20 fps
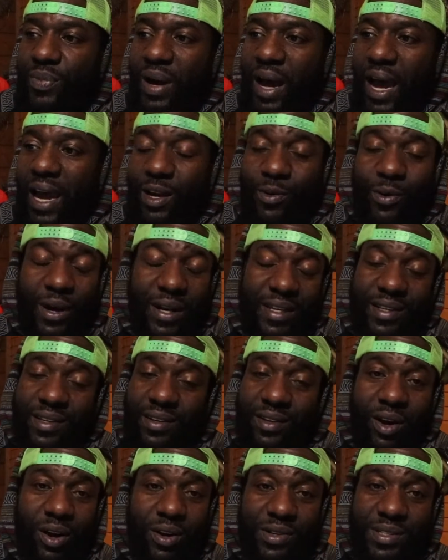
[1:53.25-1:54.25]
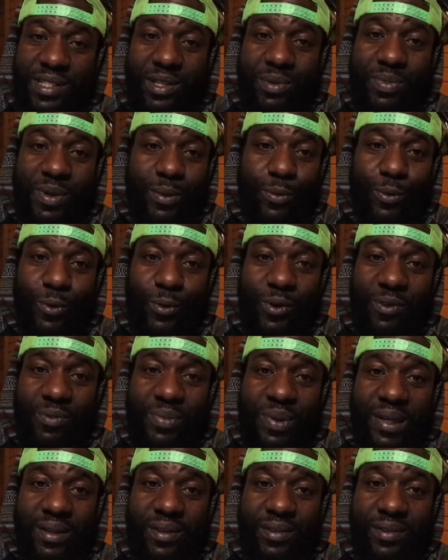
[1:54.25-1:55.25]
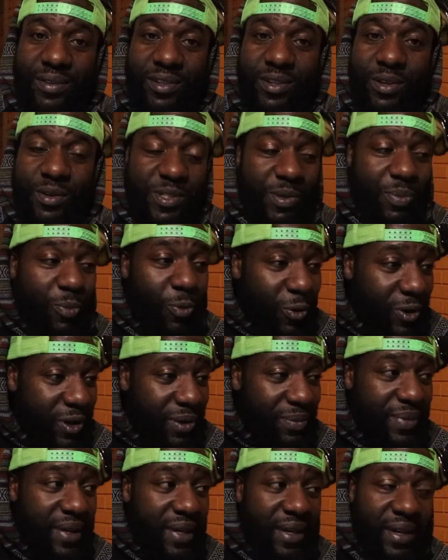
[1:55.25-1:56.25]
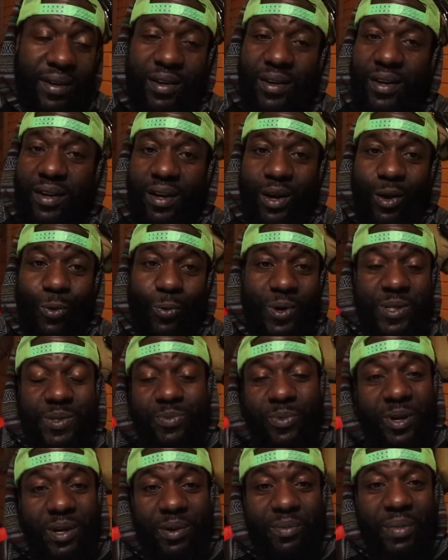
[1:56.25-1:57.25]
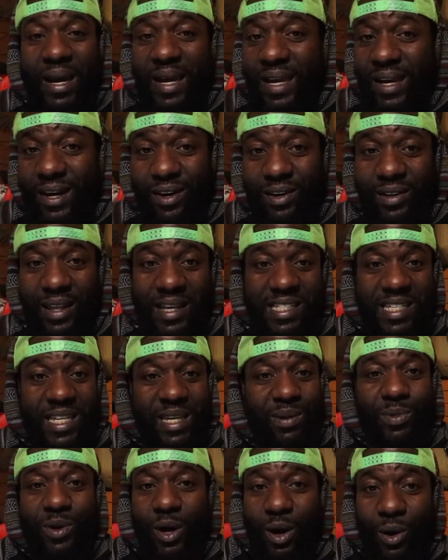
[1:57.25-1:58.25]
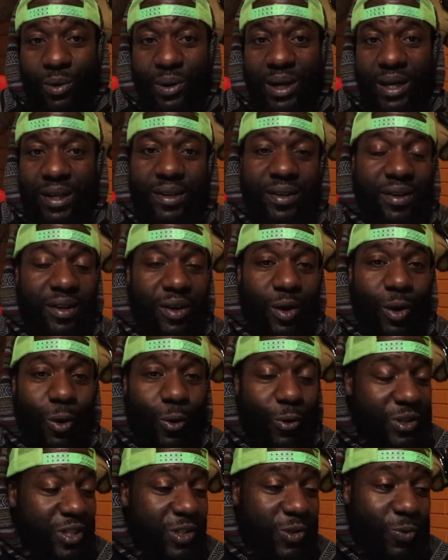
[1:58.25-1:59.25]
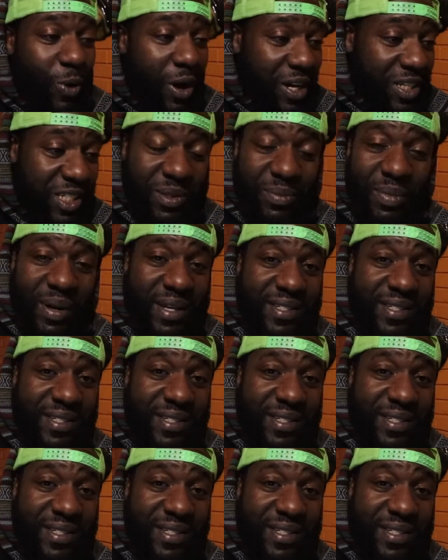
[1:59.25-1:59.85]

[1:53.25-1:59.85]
I credit it all to the people who have been you know supporting me, whispering in my ear like to keep going, or just watching my